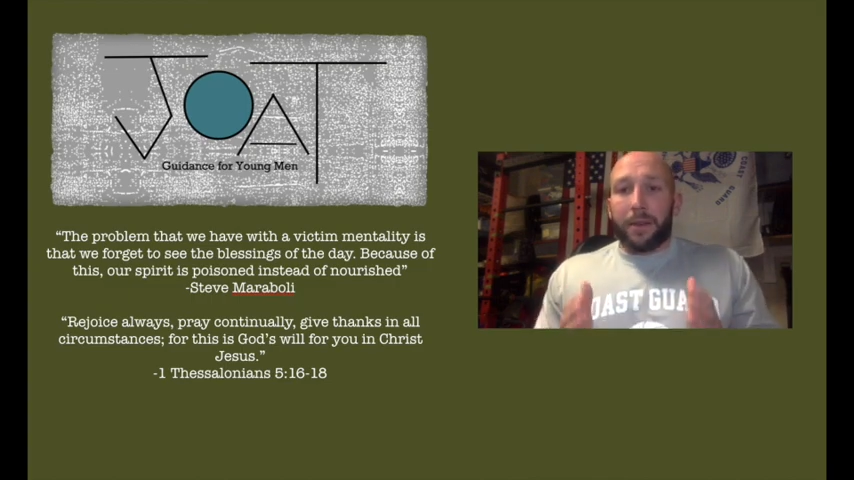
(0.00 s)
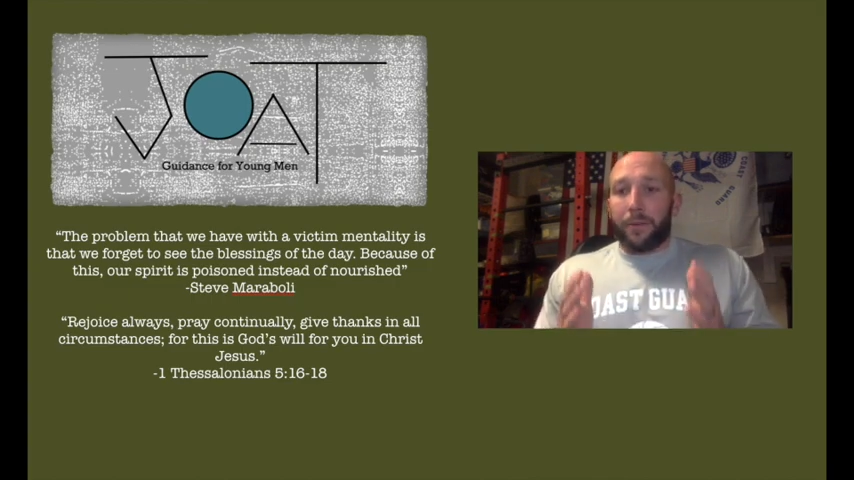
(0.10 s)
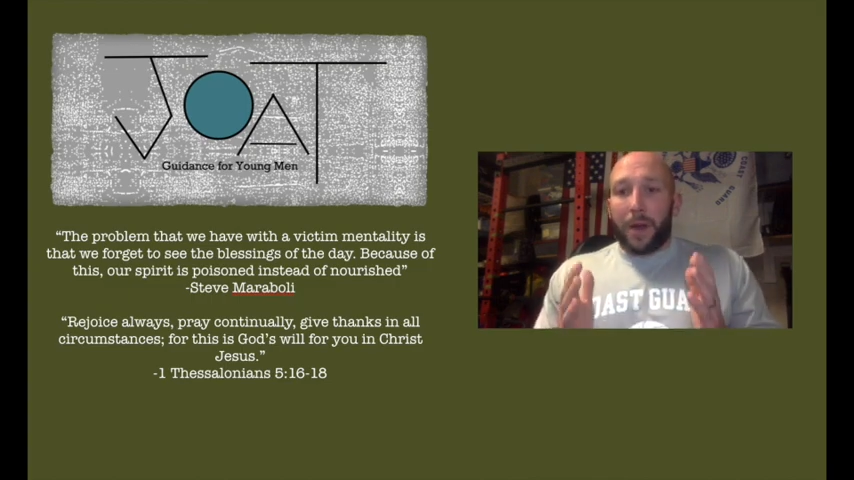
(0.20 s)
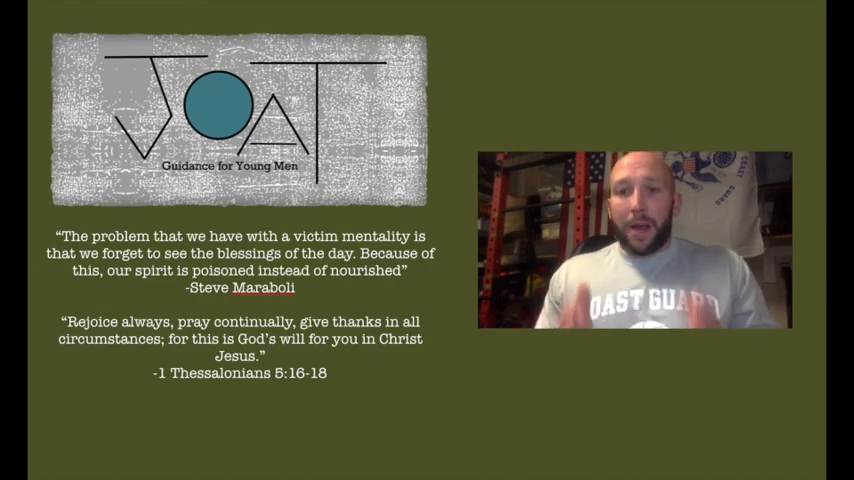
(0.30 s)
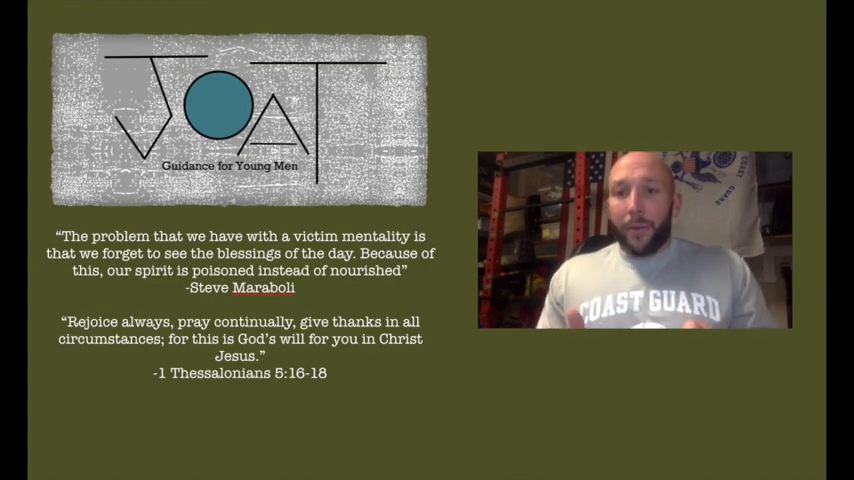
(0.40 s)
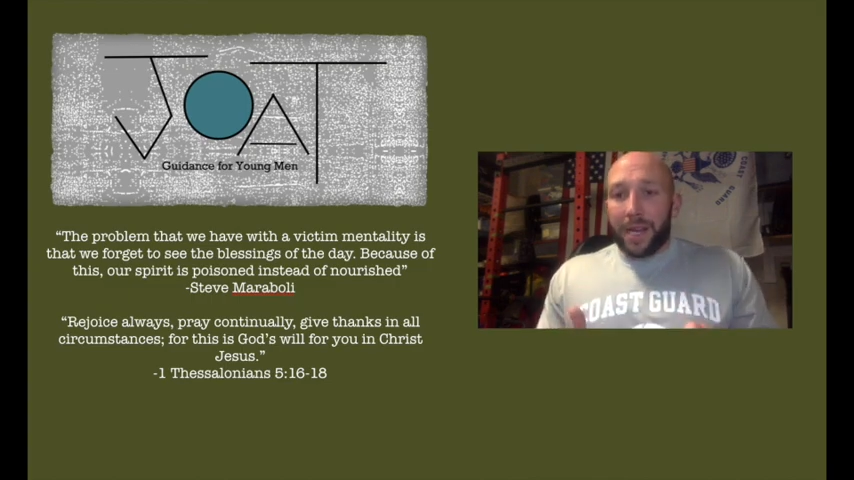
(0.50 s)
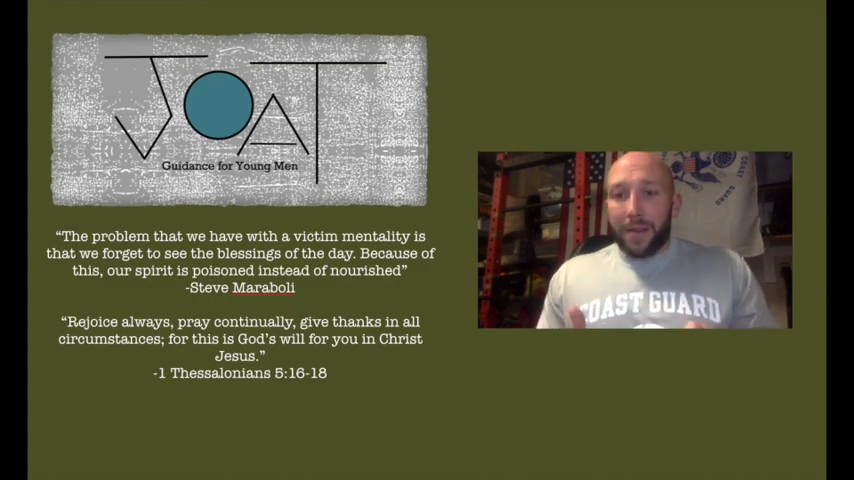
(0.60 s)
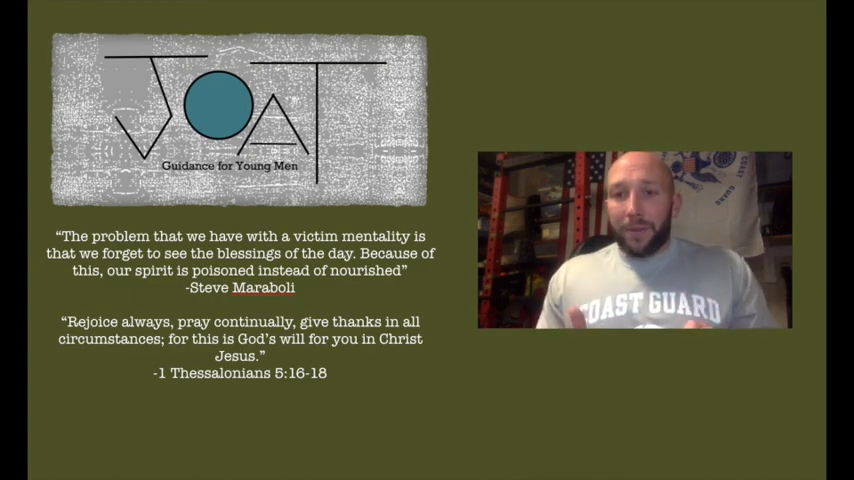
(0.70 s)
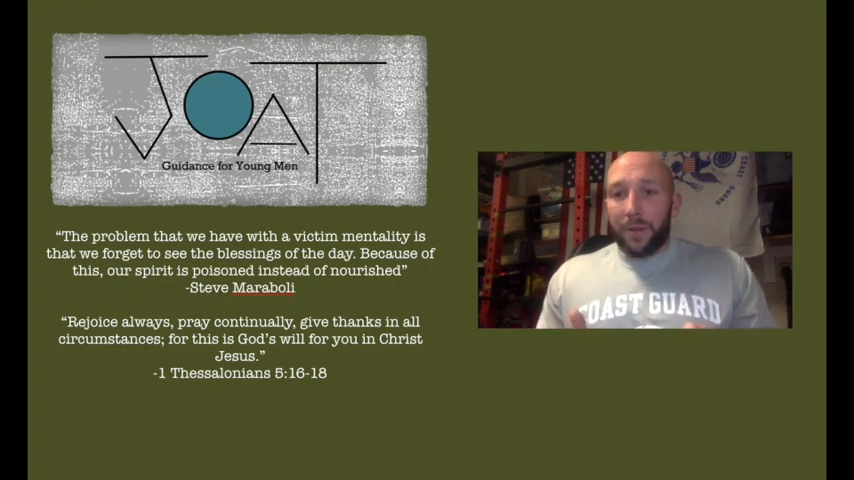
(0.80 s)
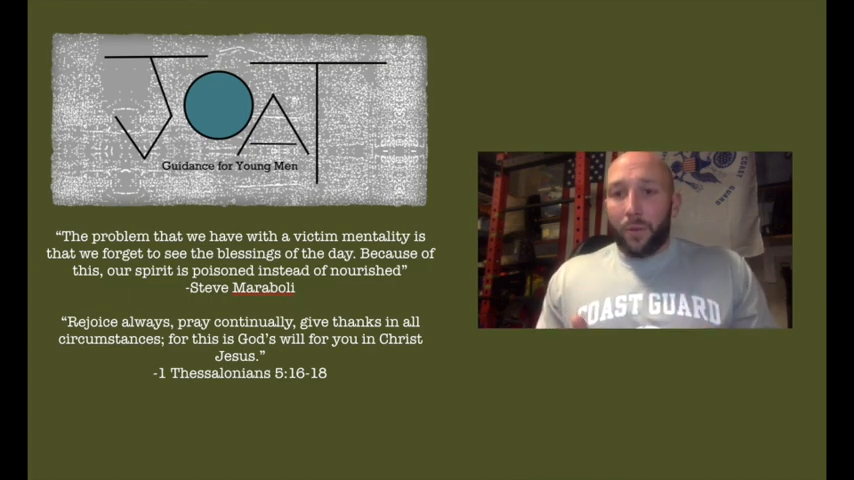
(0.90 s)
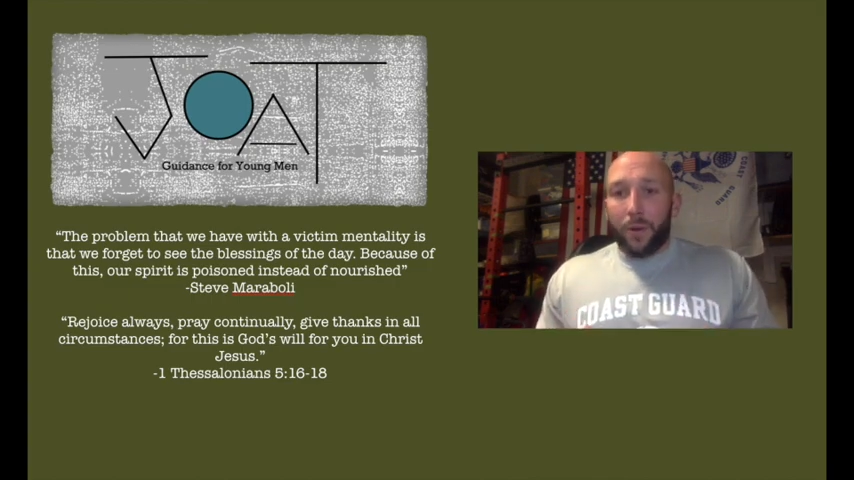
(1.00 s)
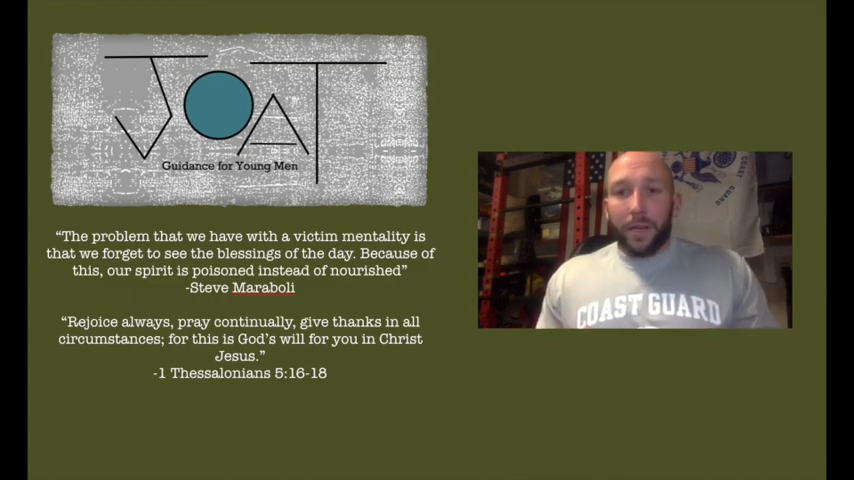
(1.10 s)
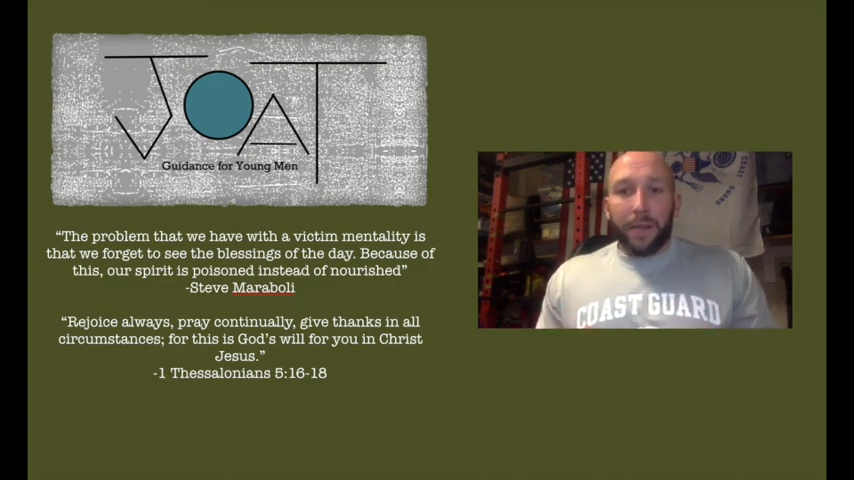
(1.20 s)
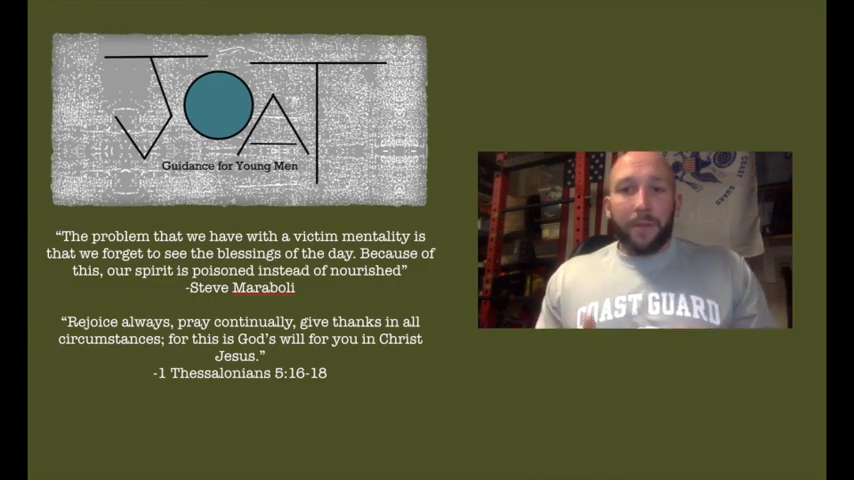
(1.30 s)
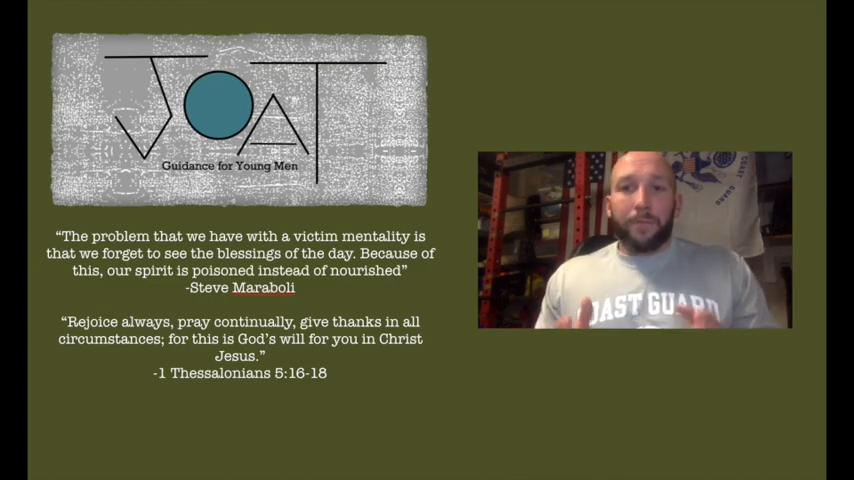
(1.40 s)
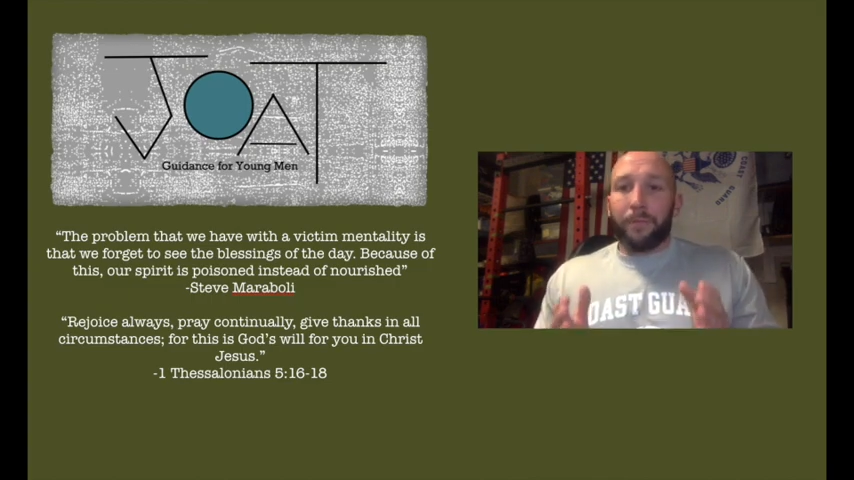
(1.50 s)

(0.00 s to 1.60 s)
When I wake up in the morning,